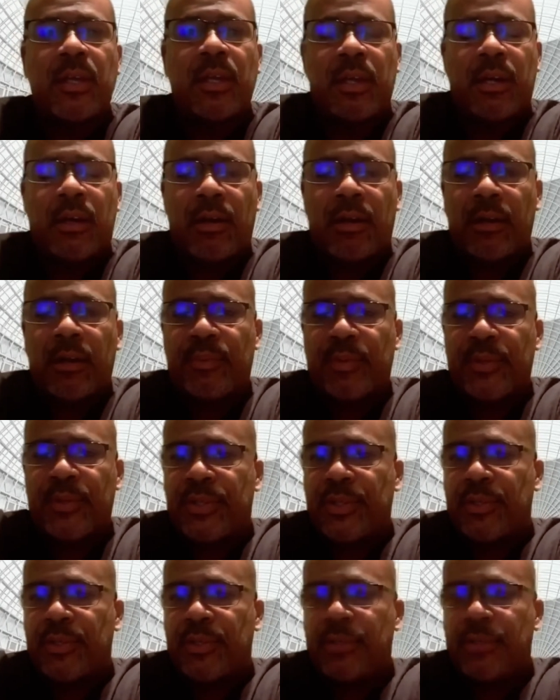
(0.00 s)
are
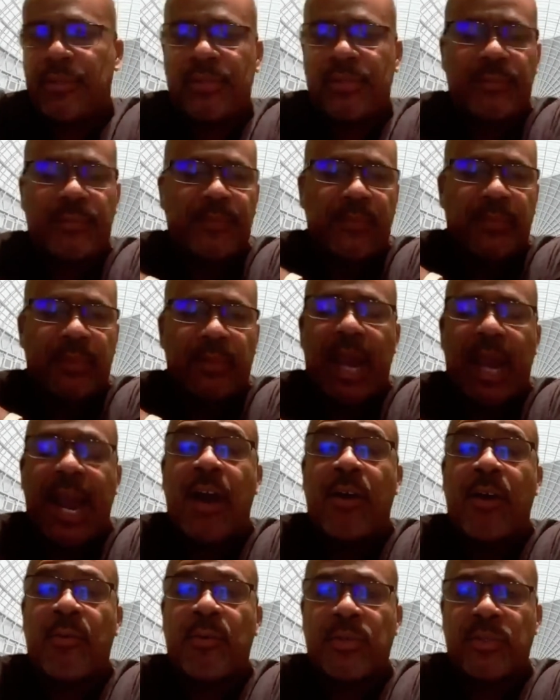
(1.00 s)
produced
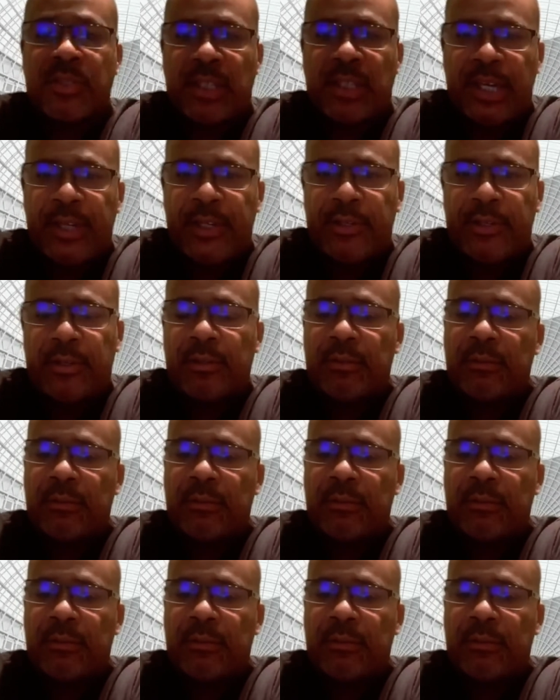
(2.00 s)
hours later,